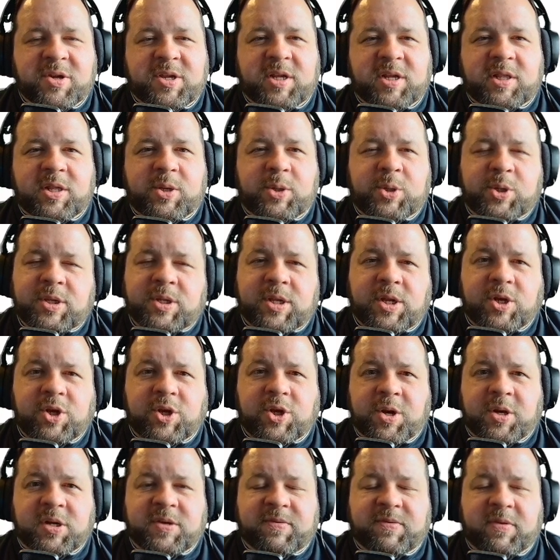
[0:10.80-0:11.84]
solutions
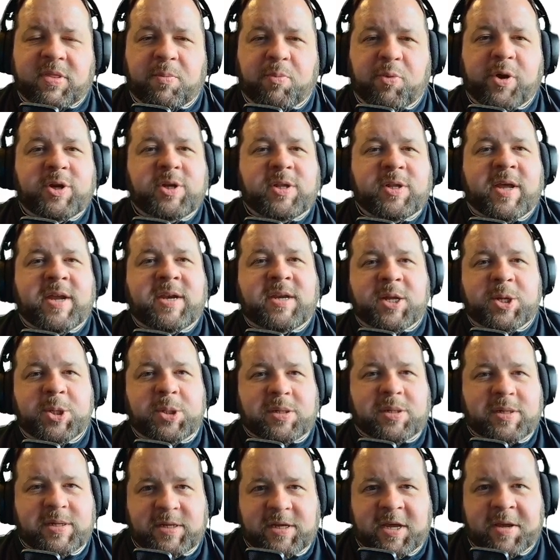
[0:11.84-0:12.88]
engineers for the Bridgeline
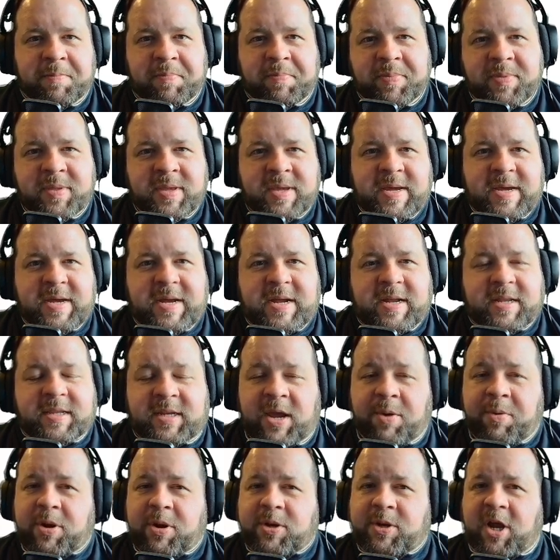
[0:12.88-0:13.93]
Digital team. Today
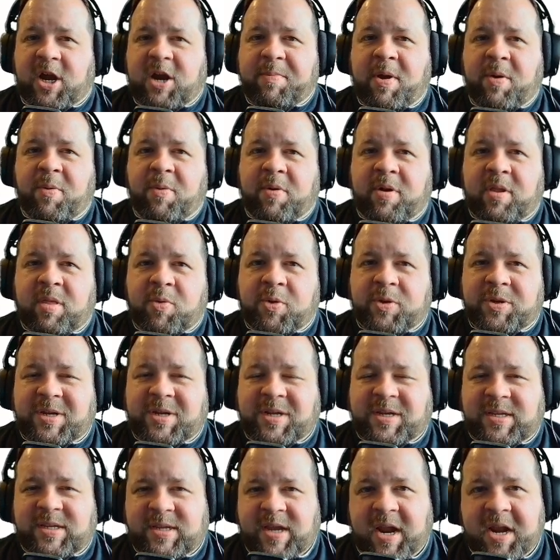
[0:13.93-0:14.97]
I want to talk about one of the most
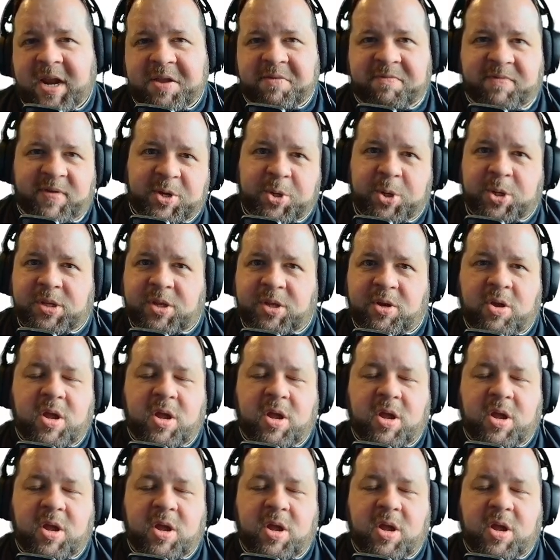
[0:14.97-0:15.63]
exciting features that